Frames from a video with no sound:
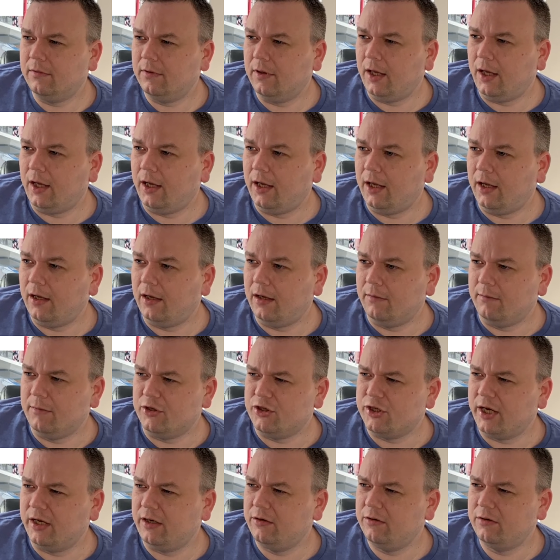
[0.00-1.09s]

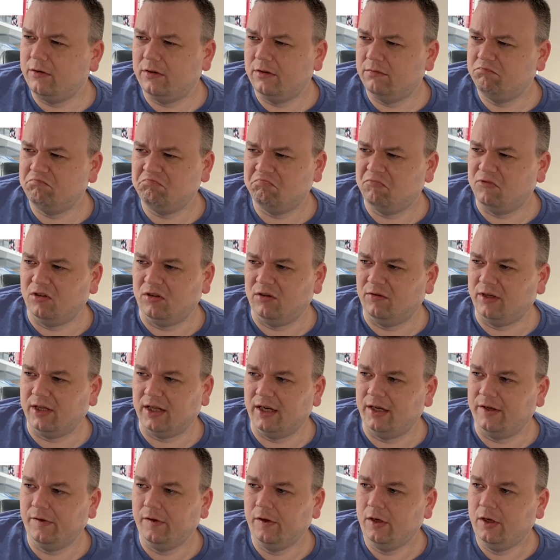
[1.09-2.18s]
Magento, don't know what
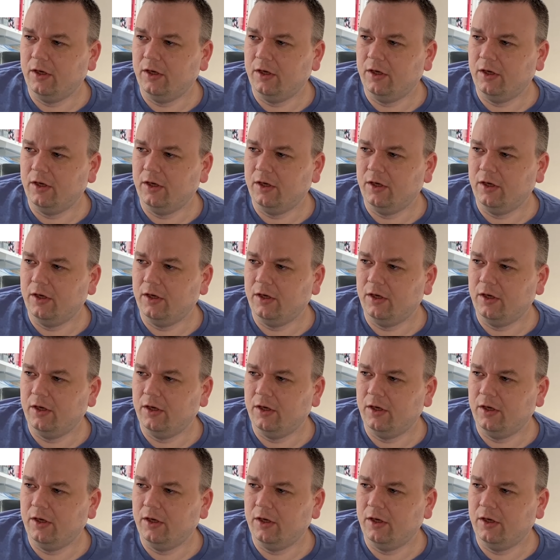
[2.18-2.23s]
that is,